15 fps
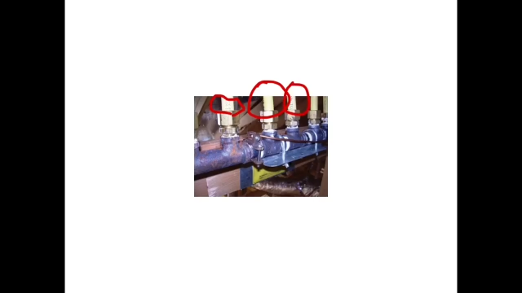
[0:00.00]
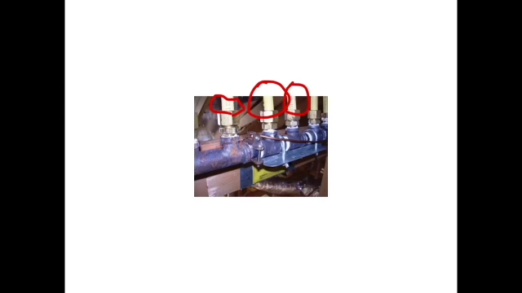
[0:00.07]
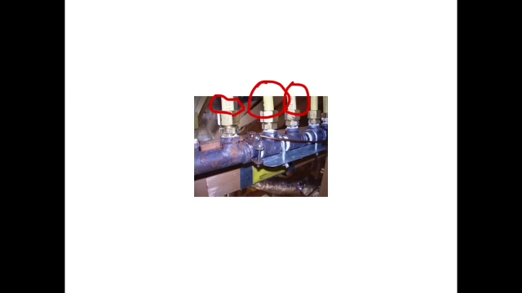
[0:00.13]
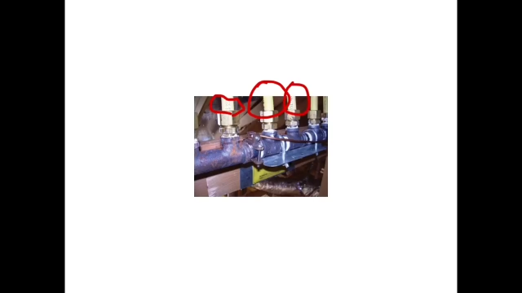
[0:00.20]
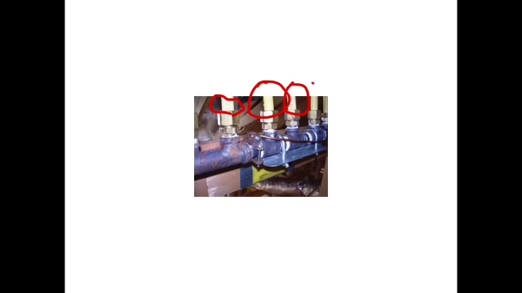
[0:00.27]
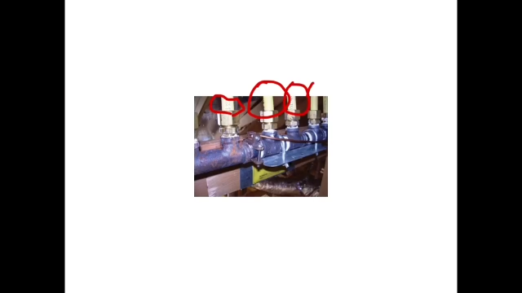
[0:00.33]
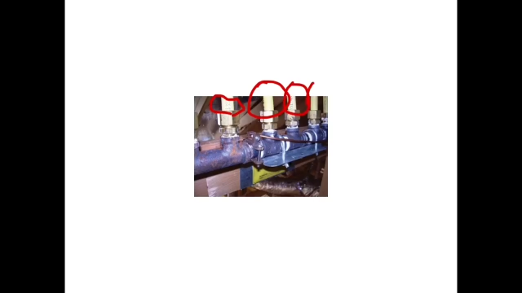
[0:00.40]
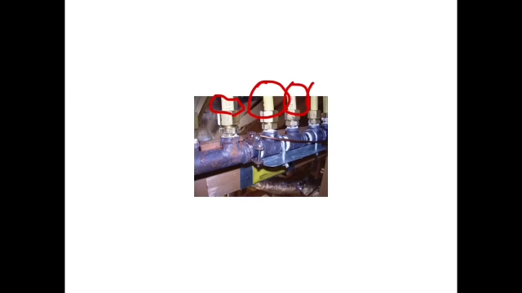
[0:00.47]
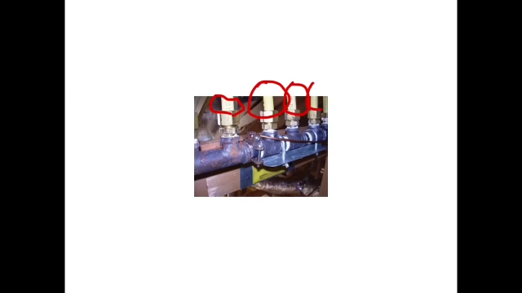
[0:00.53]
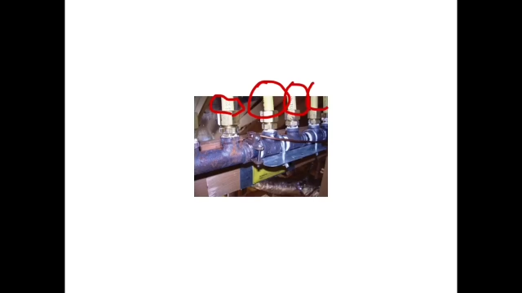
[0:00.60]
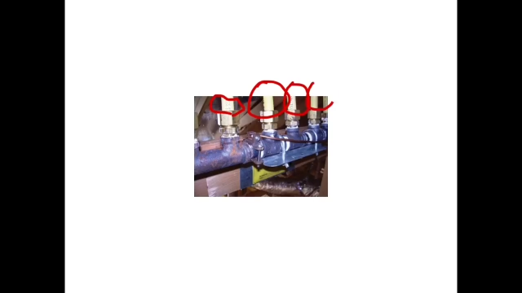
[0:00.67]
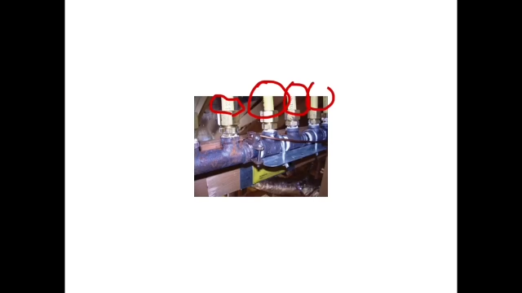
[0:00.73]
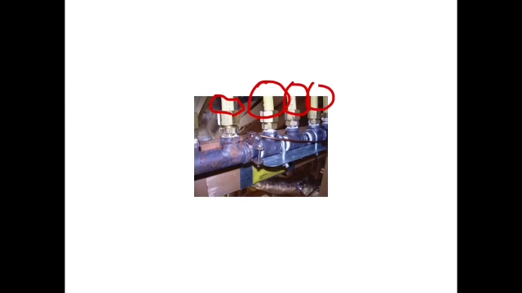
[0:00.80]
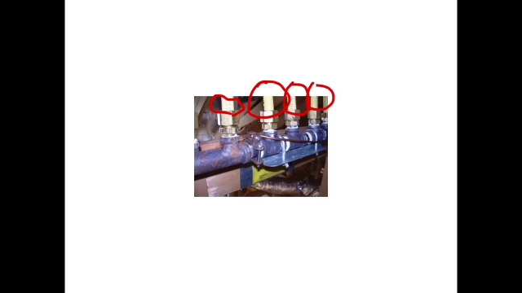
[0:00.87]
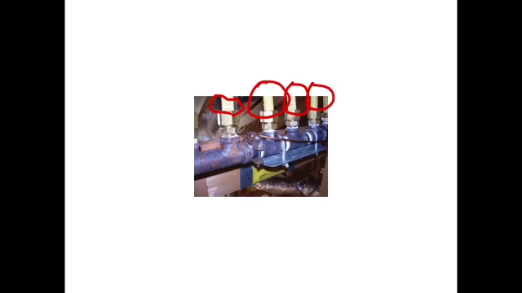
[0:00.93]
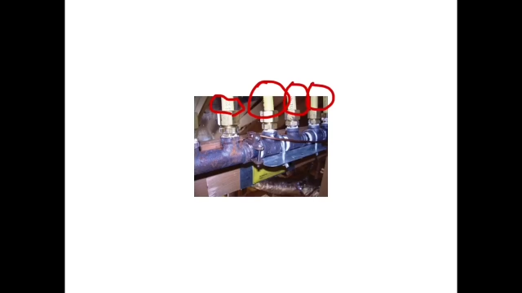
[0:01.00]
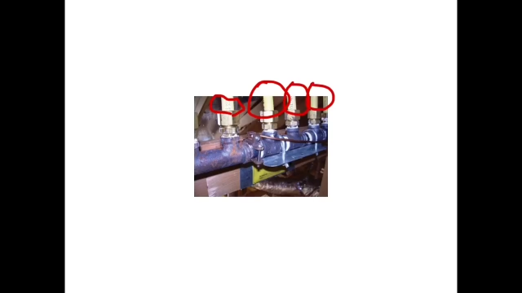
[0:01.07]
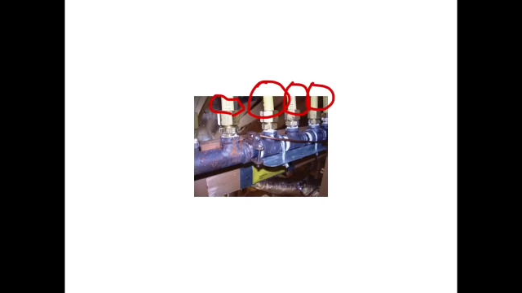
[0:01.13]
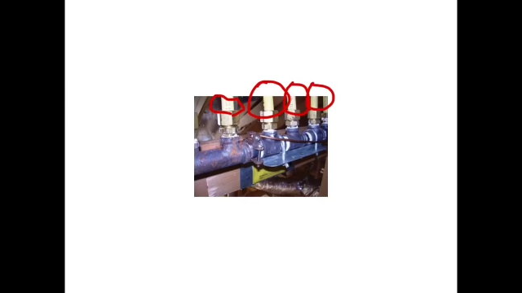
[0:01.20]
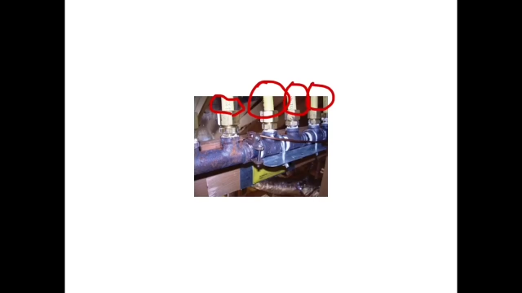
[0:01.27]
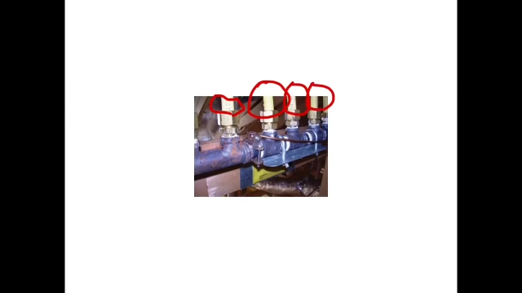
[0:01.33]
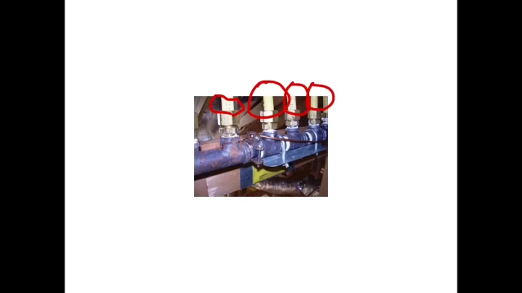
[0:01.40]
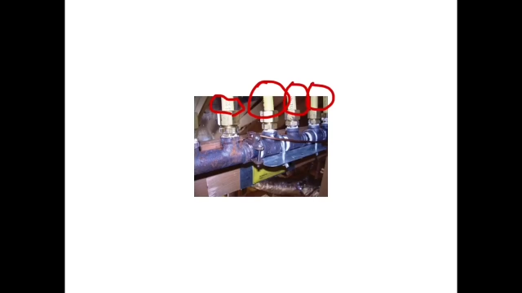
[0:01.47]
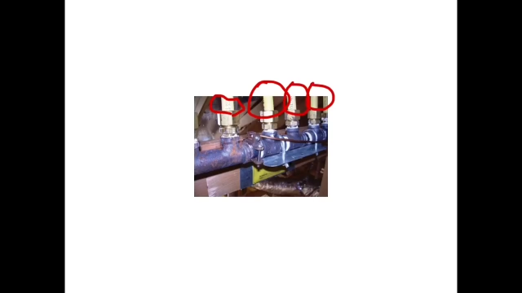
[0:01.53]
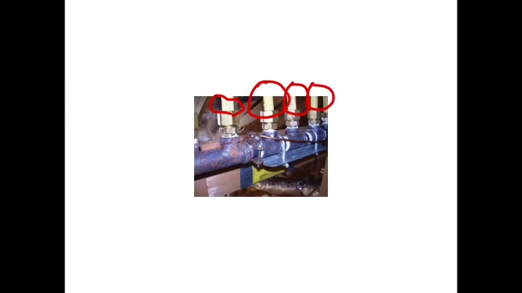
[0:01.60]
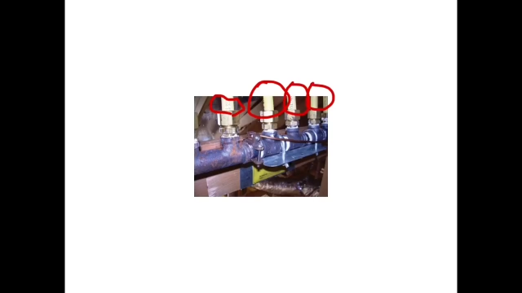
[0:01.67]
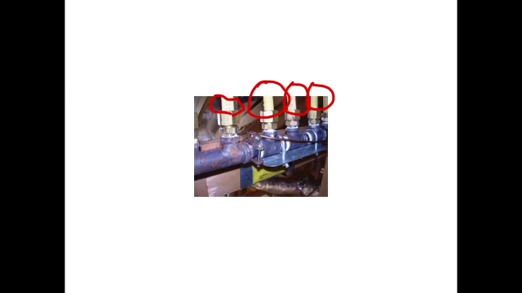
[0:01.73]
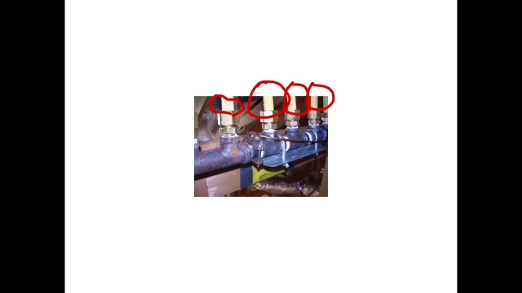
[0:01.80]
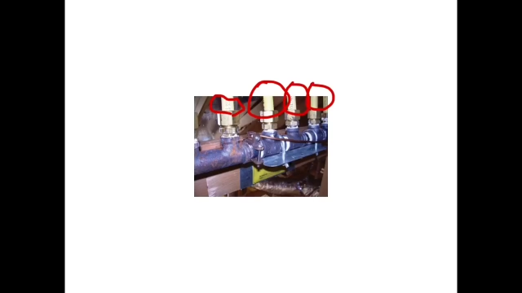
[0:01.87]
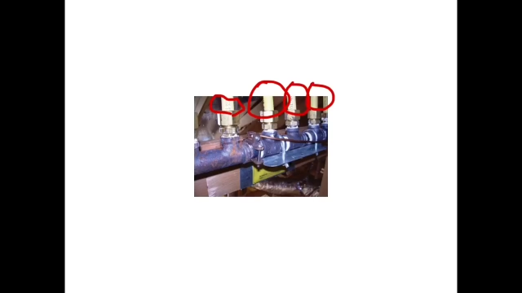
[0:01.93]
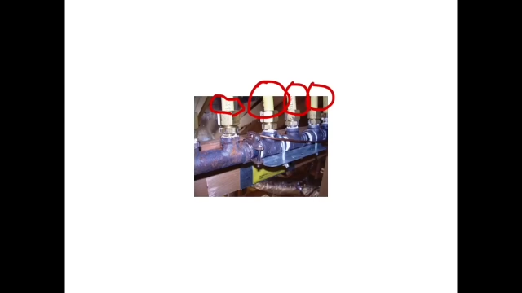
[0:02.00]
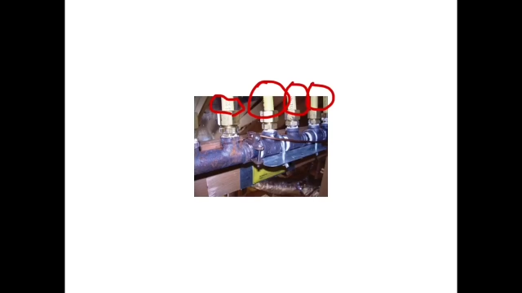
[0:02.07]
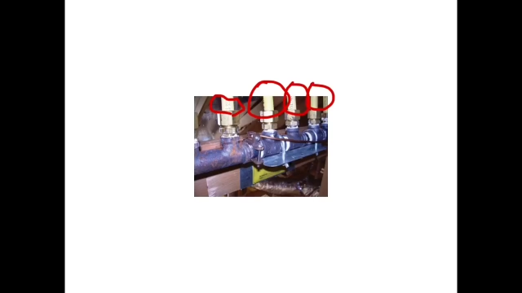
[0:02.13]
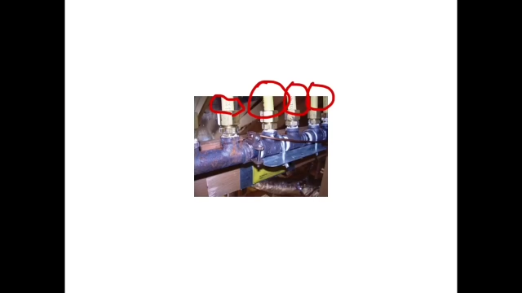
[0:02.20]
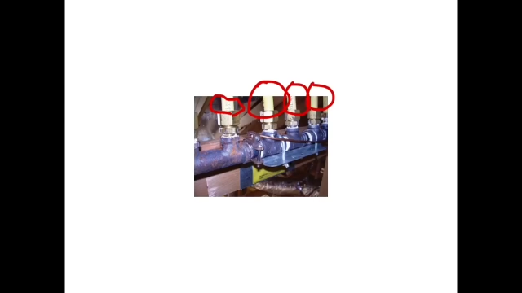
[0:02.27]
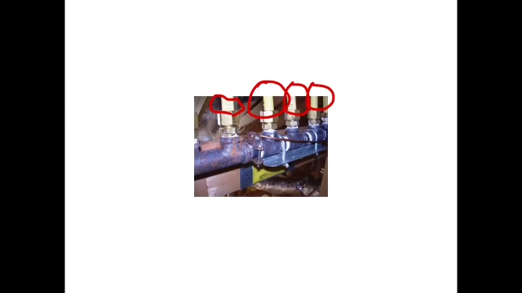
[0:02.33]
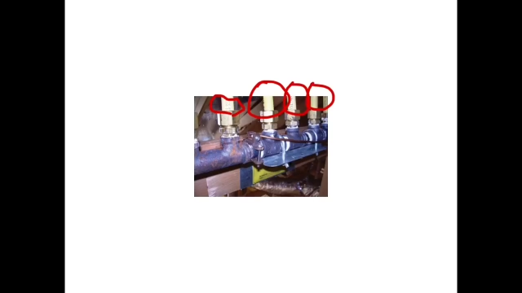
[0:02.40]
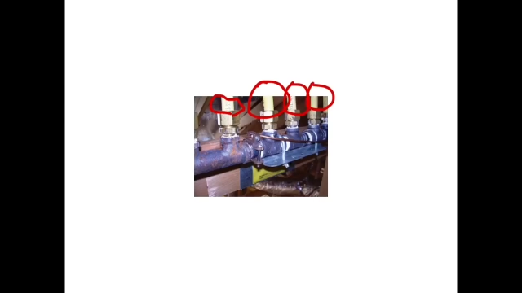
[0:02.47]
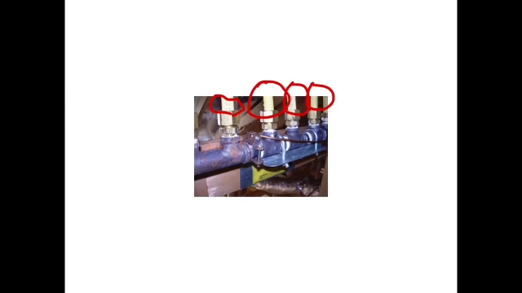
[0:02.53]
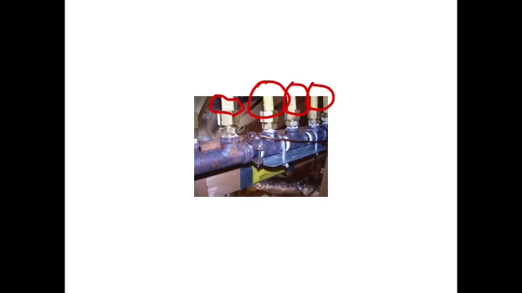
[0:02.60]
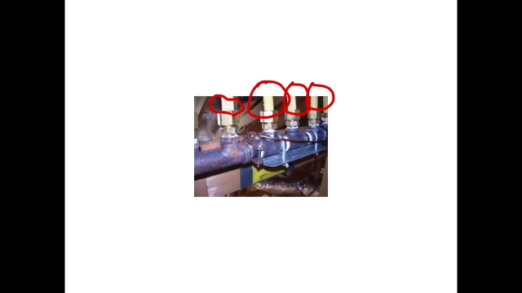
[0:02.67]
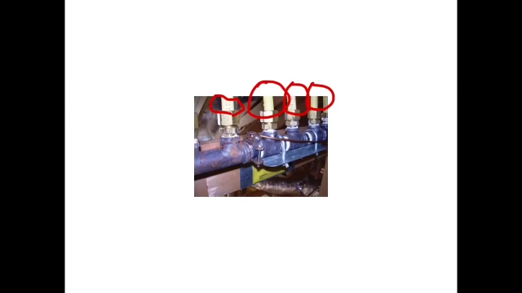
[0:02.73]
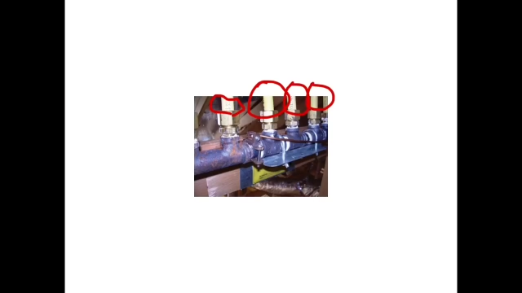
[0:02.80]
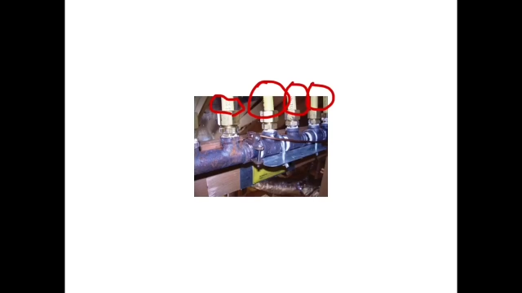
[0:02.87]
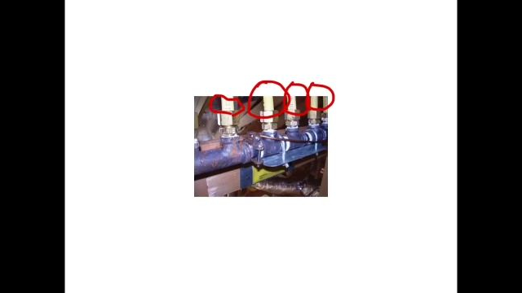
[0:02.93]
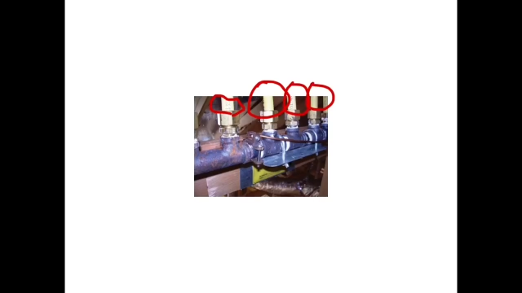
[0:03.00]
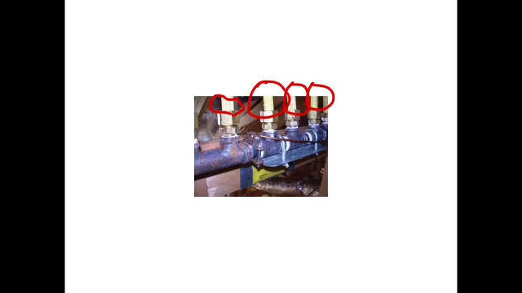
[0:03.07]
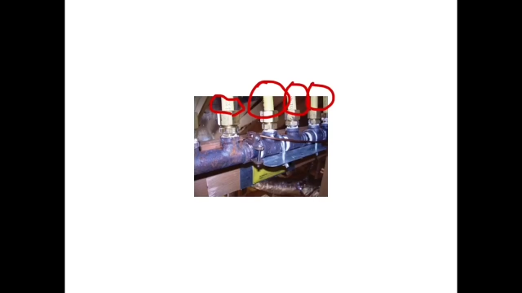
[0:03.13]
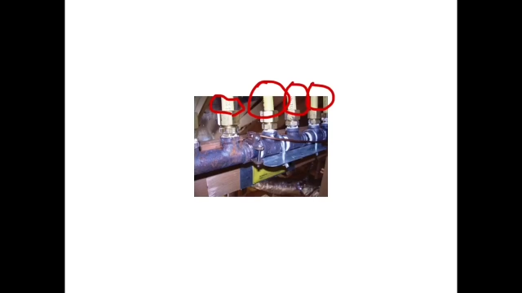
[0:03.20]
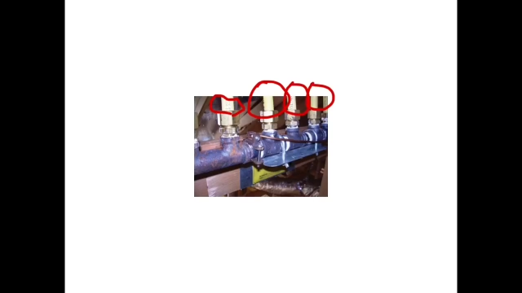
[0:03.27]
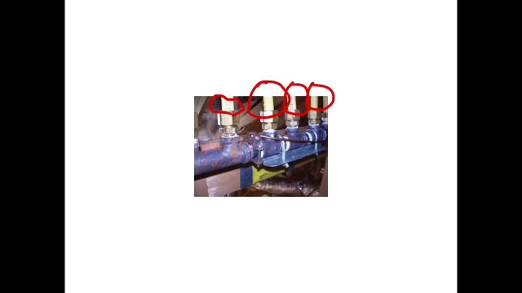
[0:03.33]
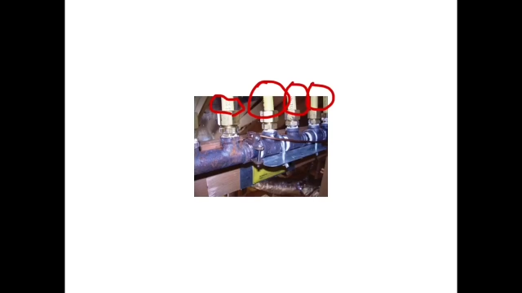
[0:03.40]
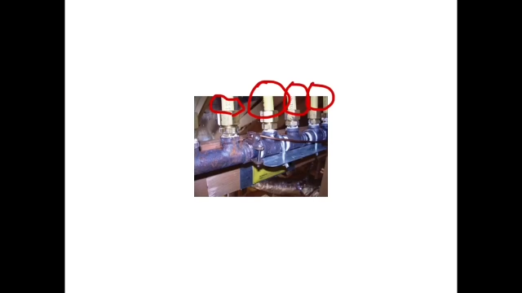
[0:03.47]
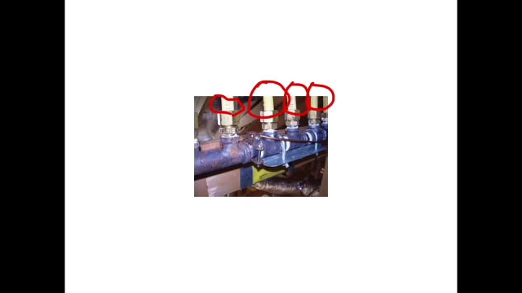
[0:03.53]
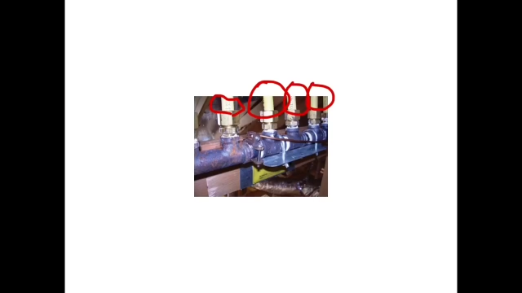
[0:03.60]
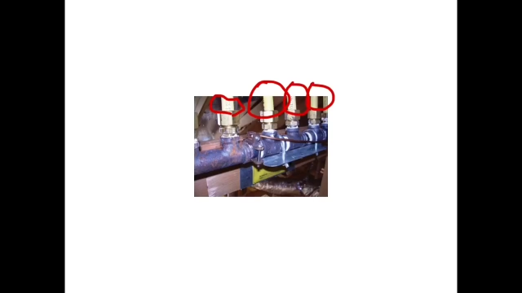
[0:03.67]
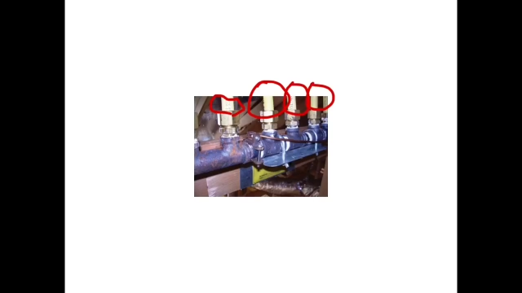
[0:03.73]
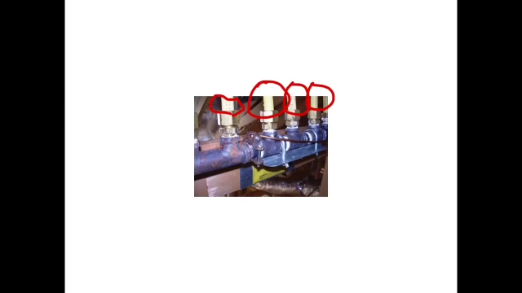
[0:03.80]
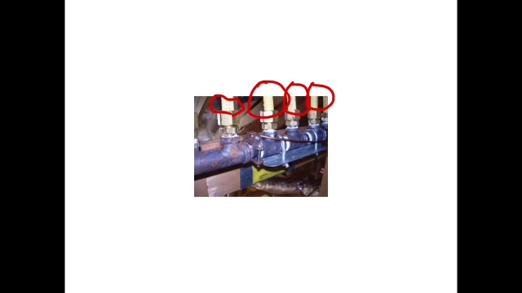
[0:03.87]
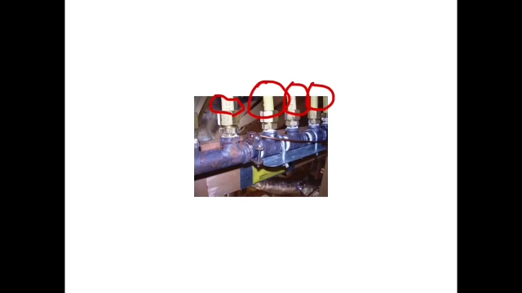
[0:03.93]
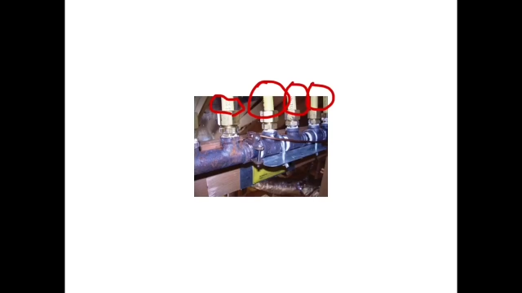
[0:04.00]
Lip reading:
[unreadable: no face in view]